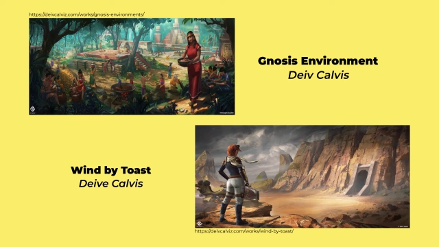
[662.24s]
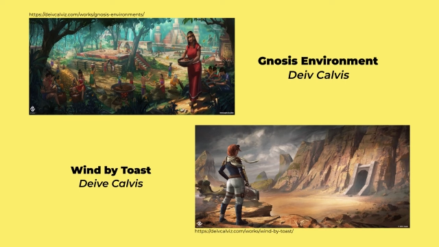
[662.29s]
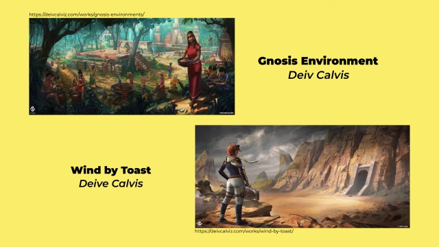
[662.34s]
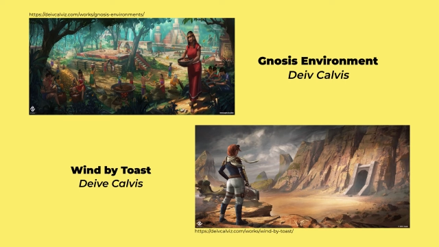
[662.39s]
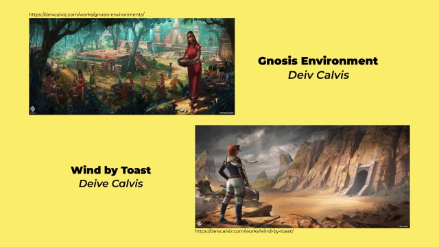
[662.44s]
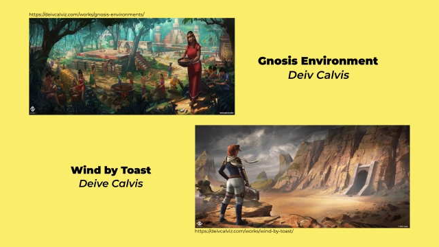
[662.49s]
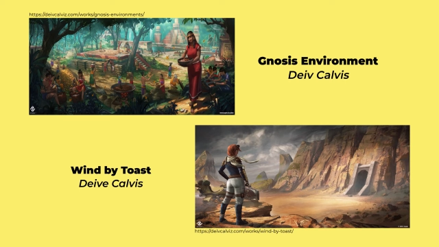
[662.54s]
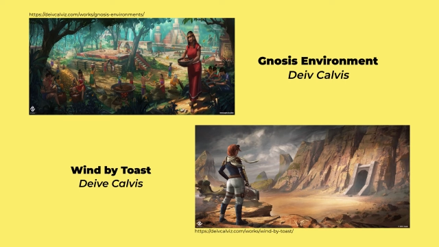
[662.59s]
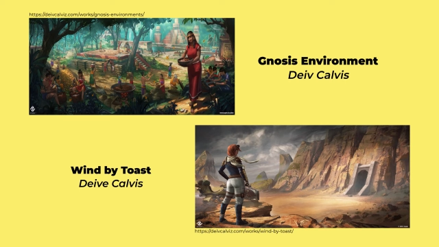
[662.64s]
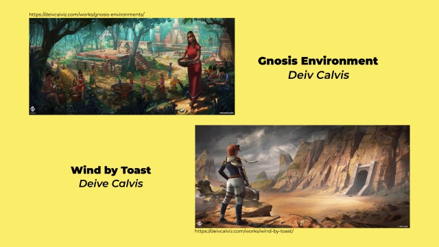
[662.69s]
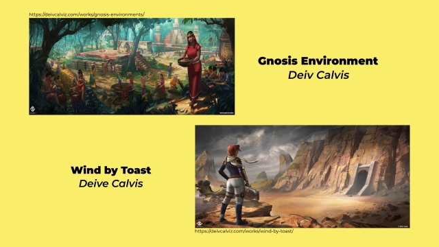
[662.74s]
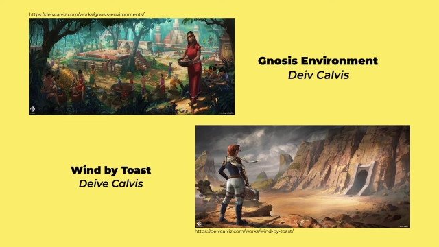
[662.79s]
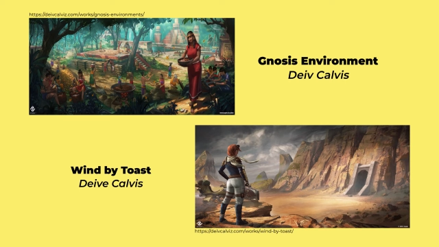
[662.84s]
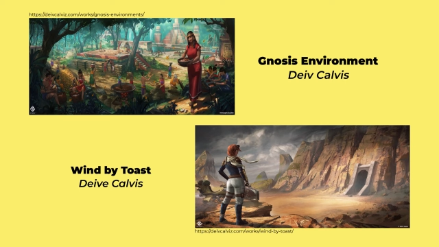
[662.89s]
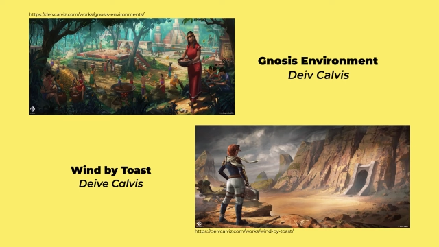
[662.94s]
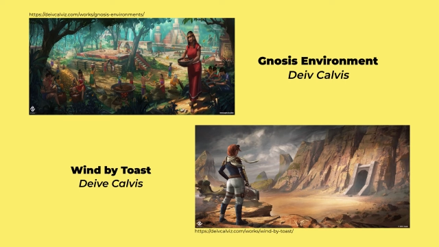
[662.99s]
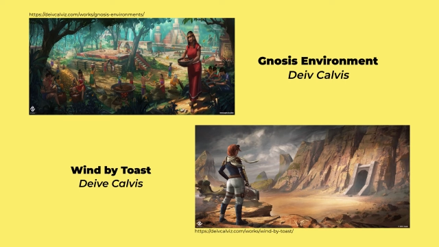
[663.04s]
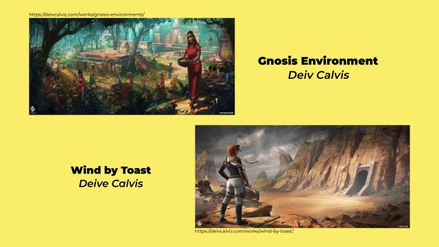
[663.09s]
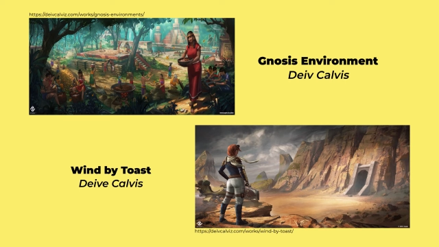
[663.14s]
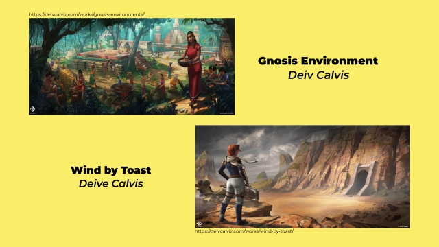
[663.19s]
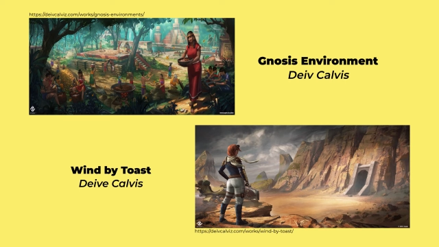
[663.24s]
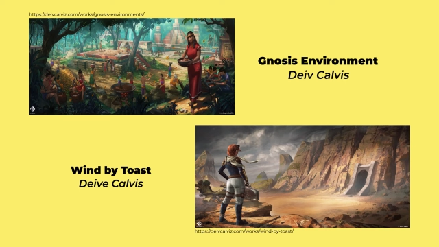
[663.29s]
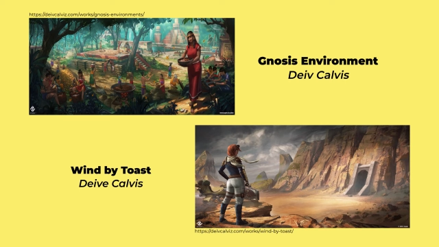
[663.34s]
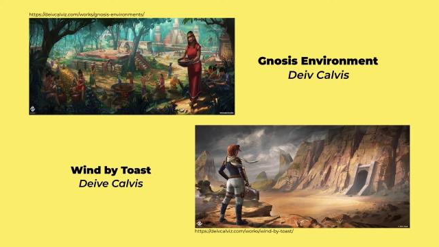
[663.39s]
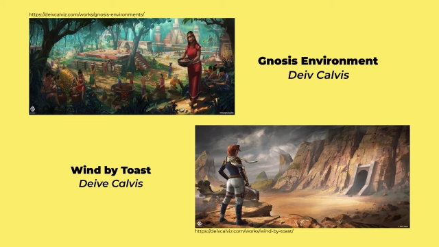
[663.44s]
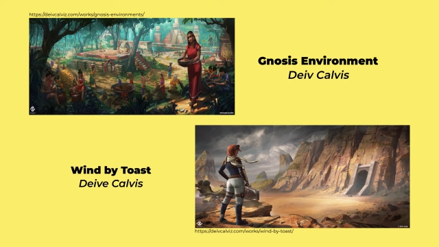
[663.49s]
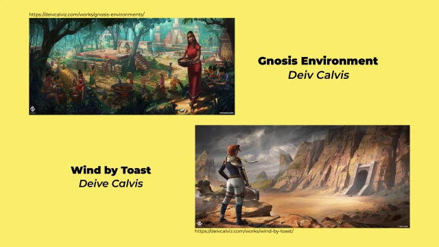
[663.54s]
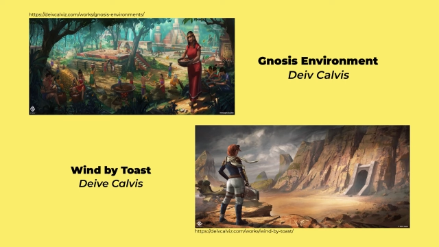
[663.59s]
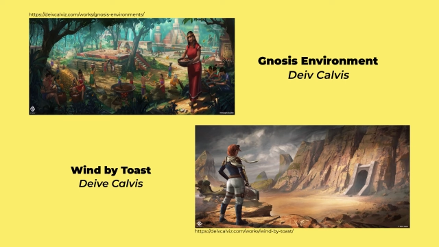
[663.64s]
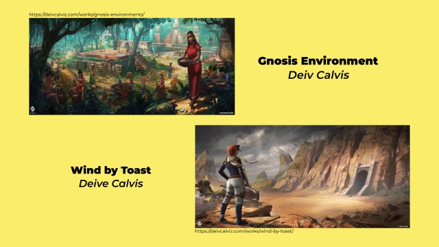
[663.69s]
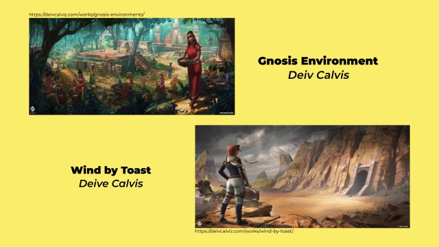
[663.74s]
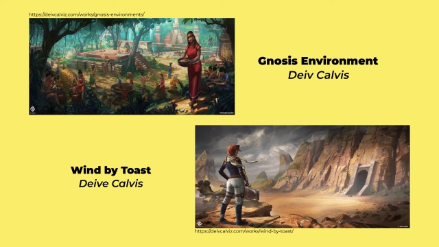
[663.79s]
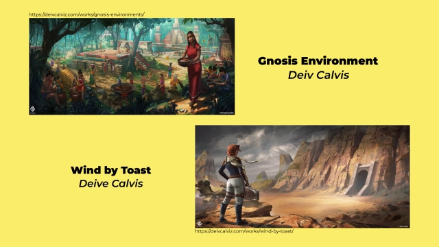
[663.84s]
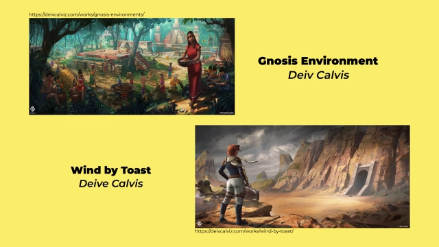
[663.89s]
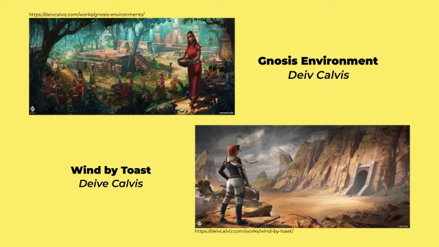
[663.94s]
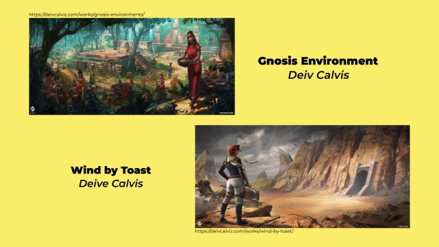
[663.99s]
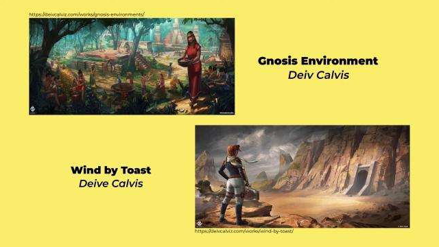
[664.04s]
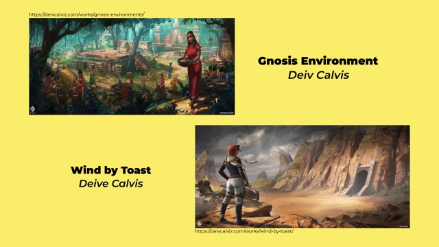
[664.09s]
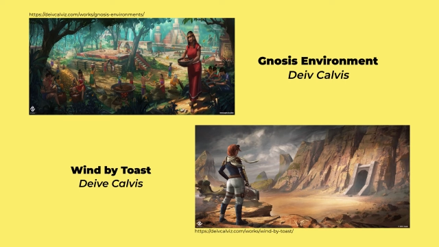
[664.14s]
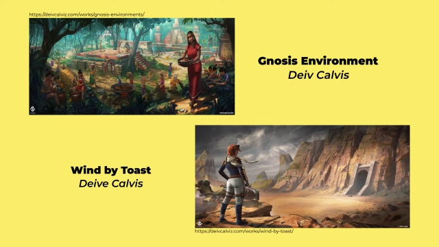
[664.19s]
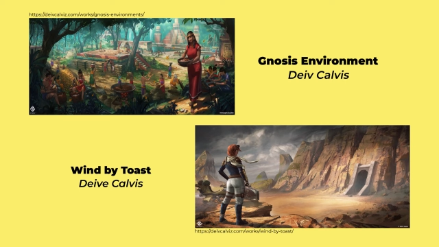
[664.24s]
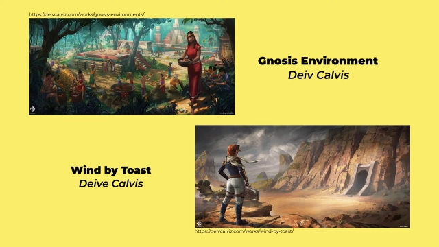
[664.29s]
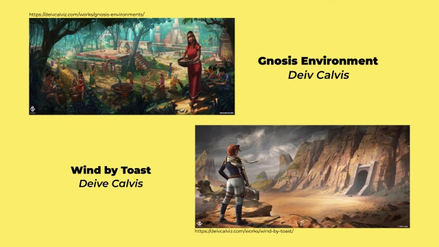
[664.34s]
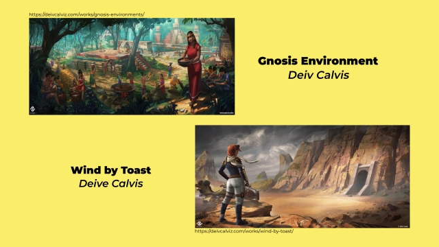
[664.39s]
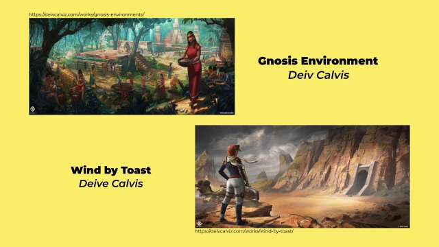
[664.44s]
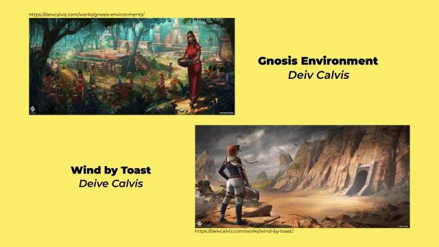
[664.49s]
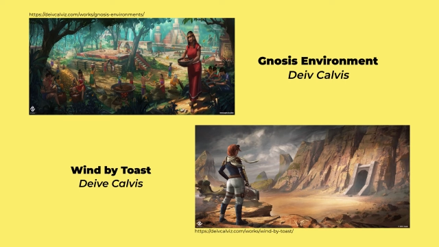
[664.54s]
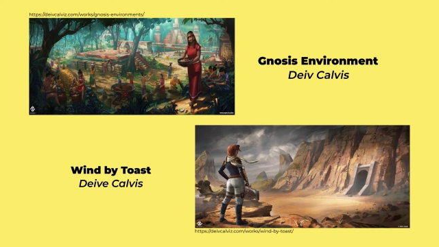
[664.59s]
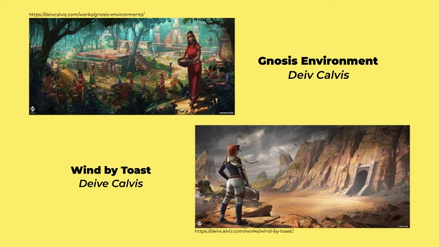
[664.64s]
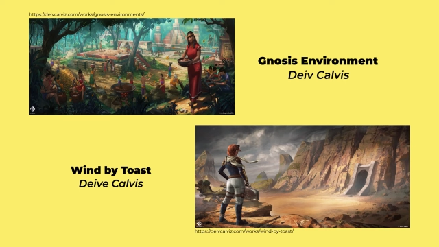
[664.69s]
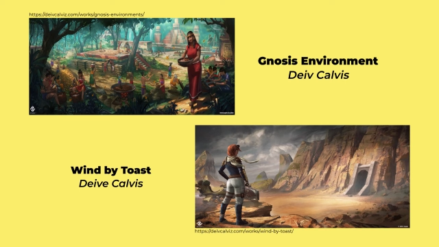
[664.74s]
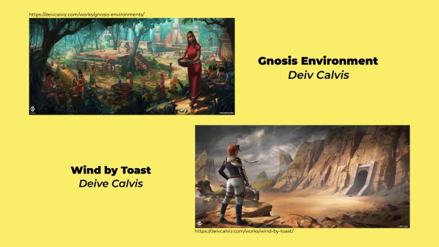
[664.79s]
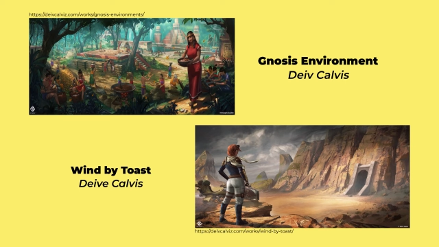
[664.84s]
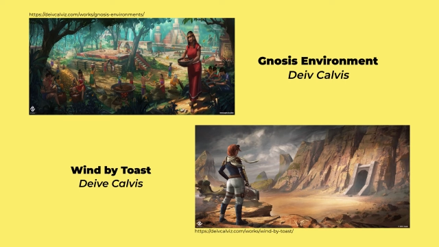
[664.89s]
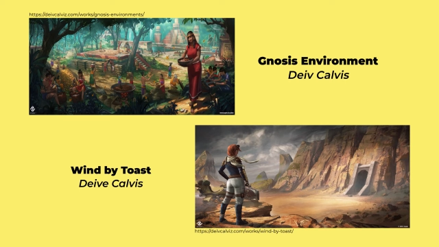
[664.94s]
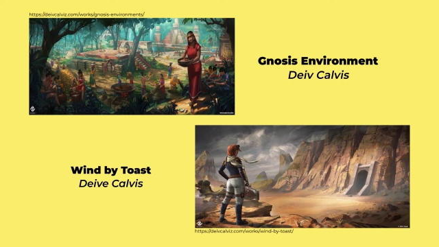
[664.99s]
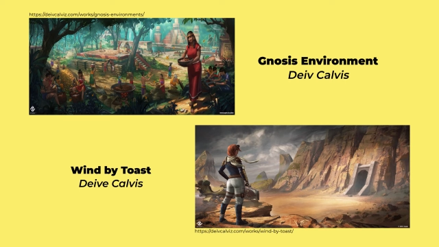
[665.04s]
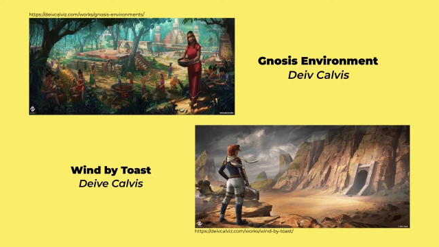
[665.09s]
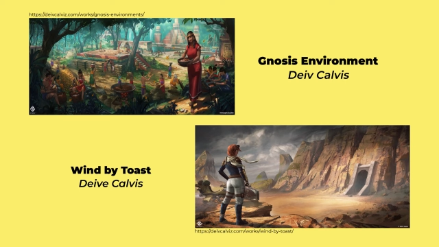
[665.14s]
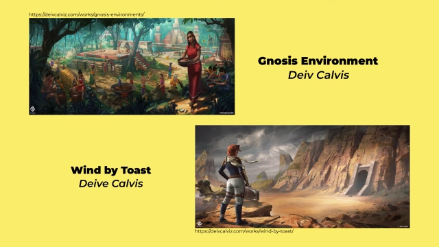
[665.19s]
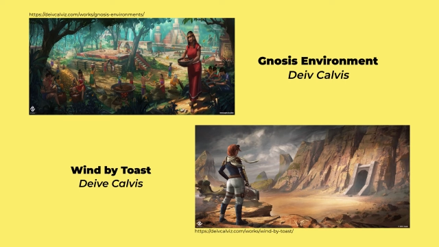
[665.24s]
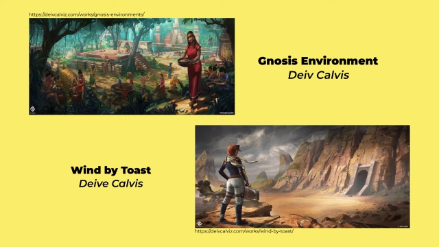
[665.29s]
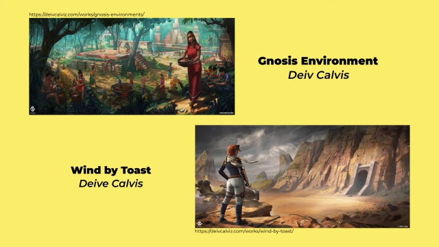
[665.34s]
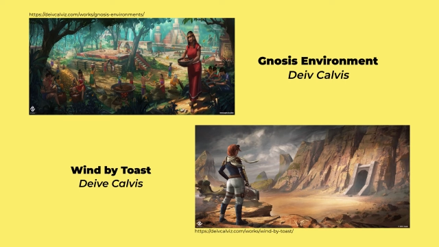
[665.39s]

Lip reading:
[unreadable: no face in view]